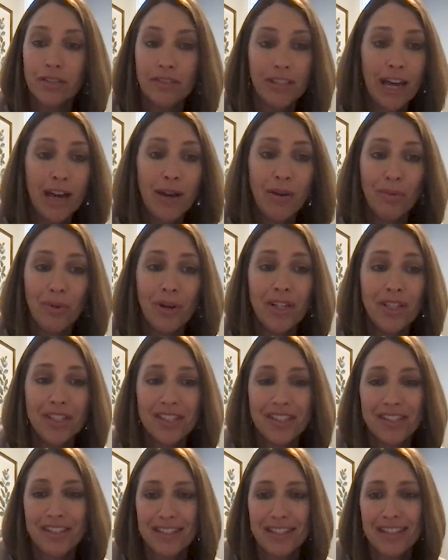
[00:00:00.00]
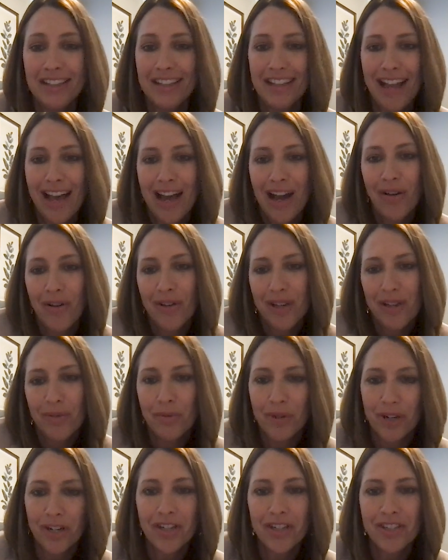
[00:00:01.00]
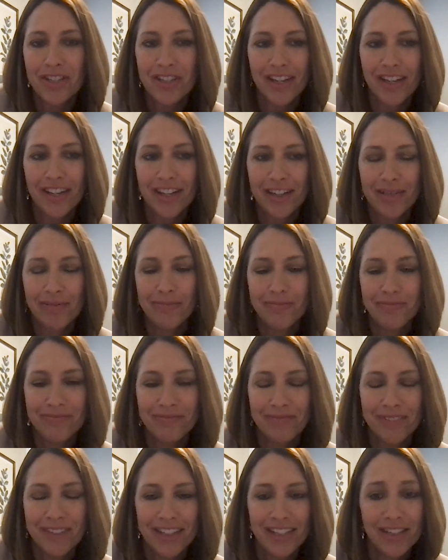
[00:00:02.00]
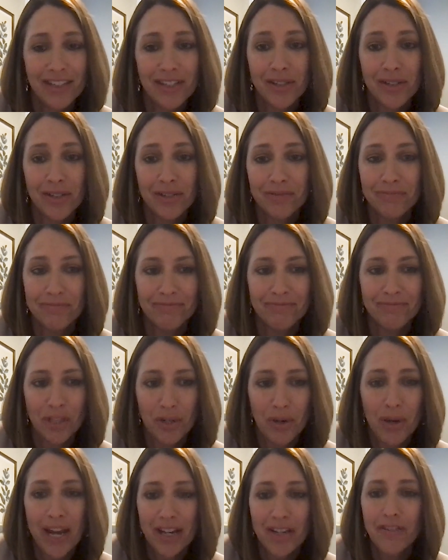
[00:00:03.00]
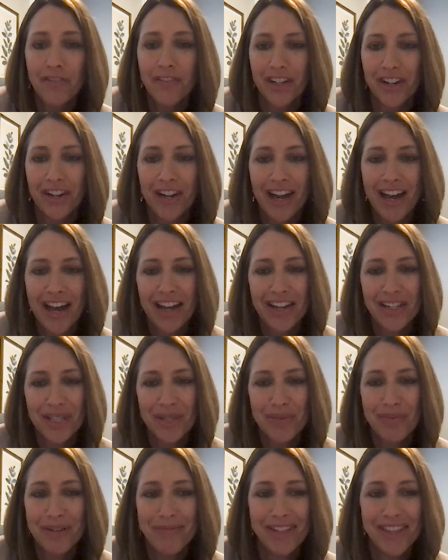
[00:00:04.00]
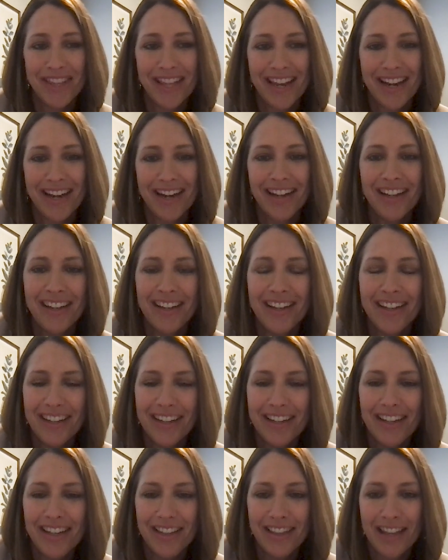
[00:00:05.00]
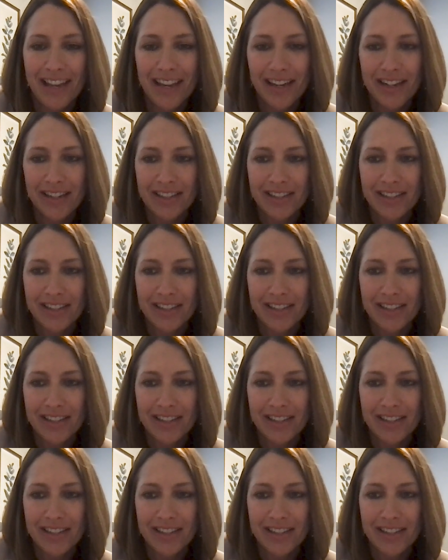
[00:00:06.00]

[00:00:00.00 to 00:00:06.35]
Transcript: That was how it worked. And so you had to figure out how to swim in that